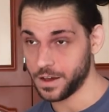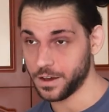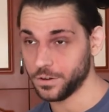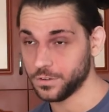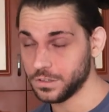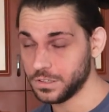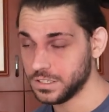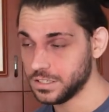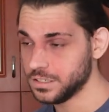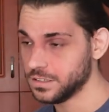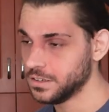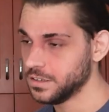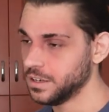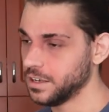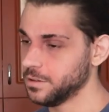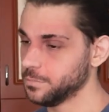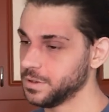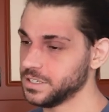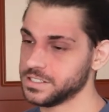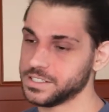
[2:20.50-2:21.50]
out
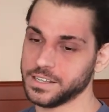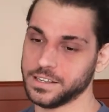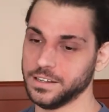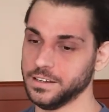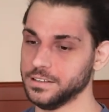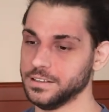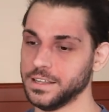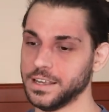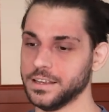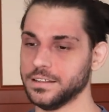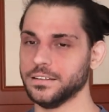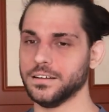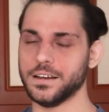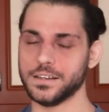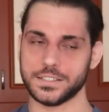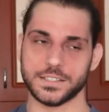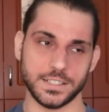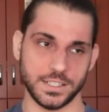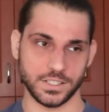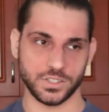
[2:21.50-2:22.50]
and basically they
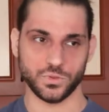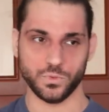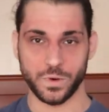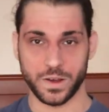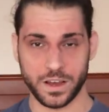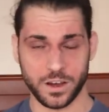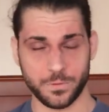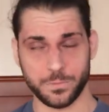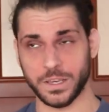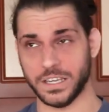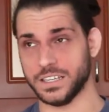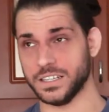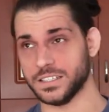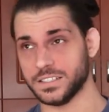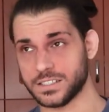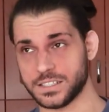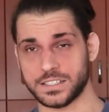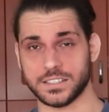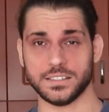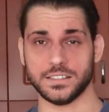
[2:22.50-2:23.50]
lost as well,
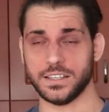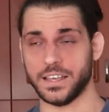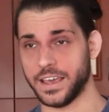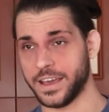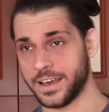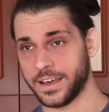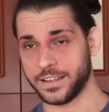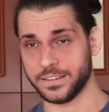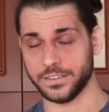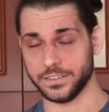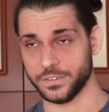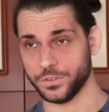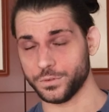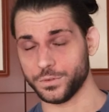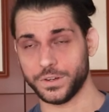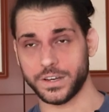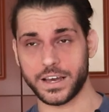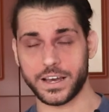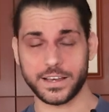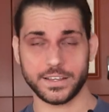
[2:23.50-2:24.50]
because yeah, the
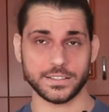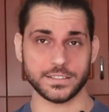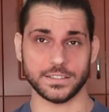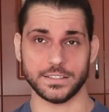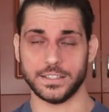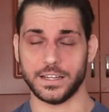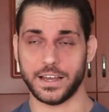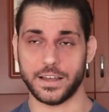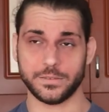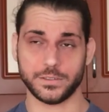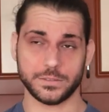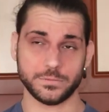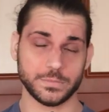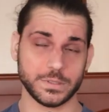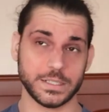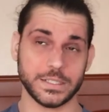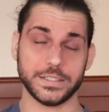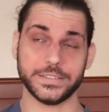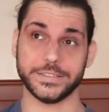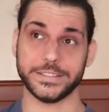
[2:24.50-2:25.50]
new guys, Diamond
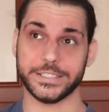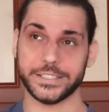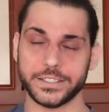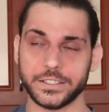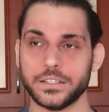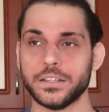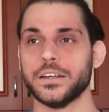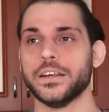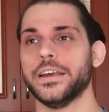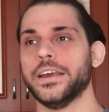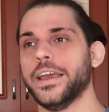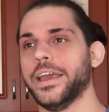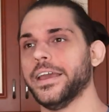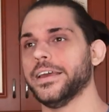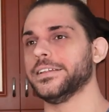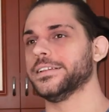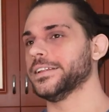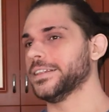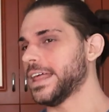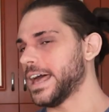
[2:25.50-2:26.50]
Mine, yeah.
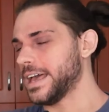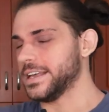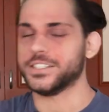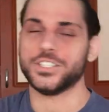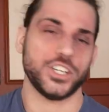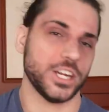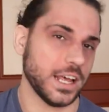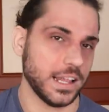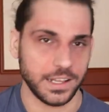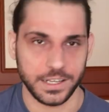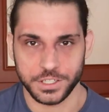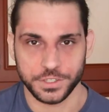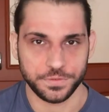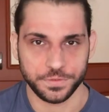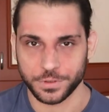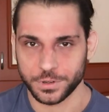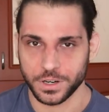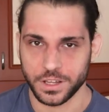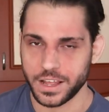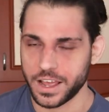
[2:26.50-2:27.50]
And the last challenge
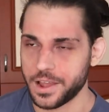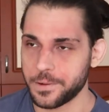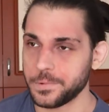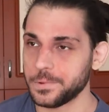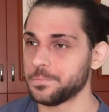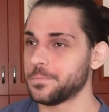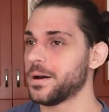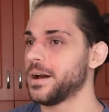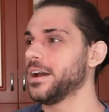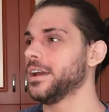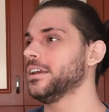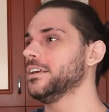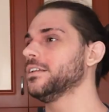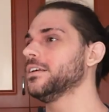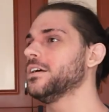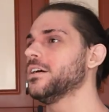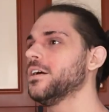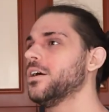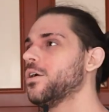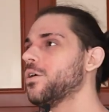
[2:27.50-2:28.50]
for the Diamond Mine
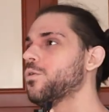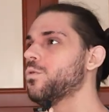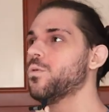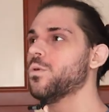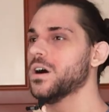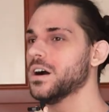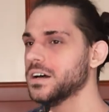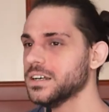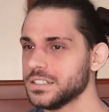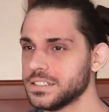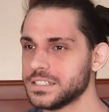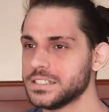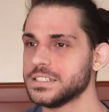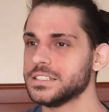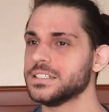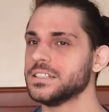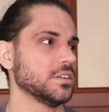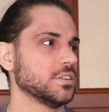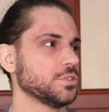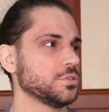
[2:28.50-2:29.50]

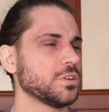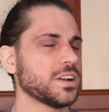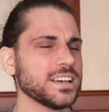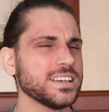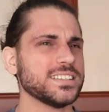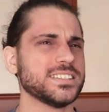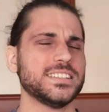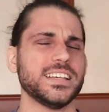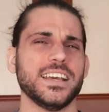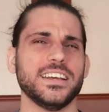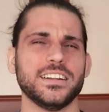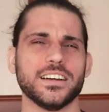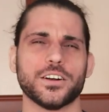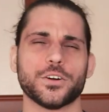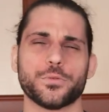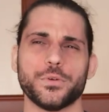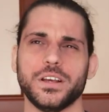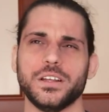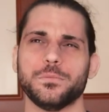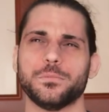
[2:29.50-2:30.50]
was, should I say the
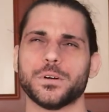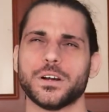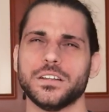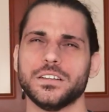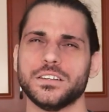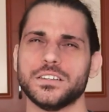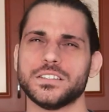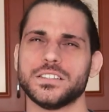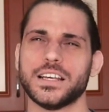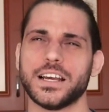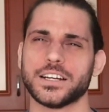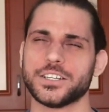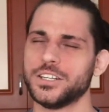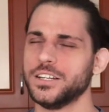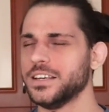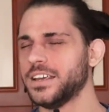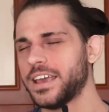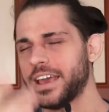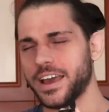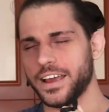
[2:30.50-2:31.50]
Creed Brothers?
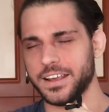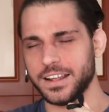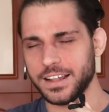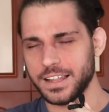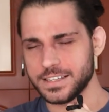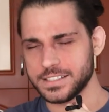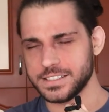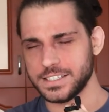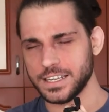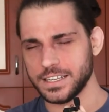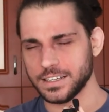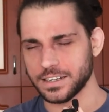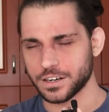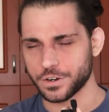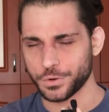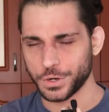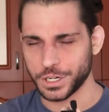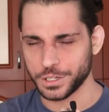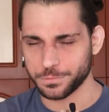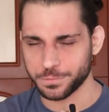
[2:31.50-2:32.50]
Actually, yeah, let's say the
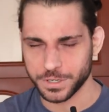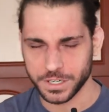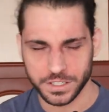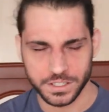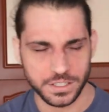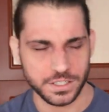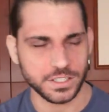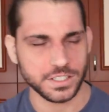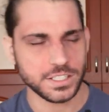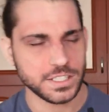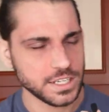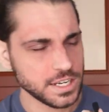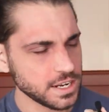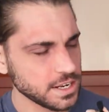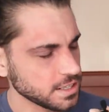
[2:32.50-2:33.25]
Creed Brothers.